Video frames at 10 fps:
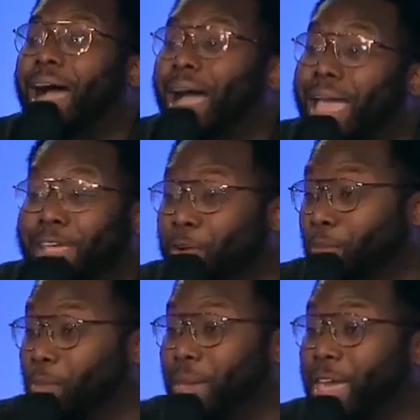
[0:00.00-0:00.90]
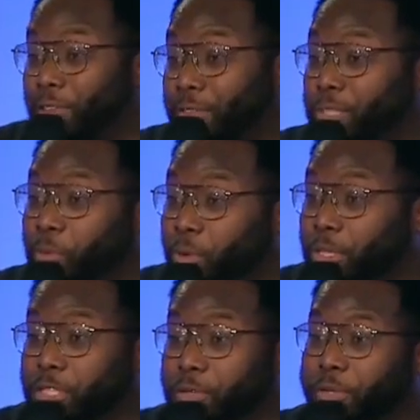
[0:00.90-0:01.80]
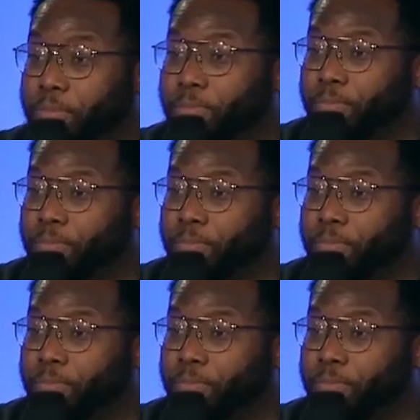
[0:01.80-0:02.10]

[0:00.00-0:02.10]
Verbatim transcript: I ain't gonna be mad if it's more extreme.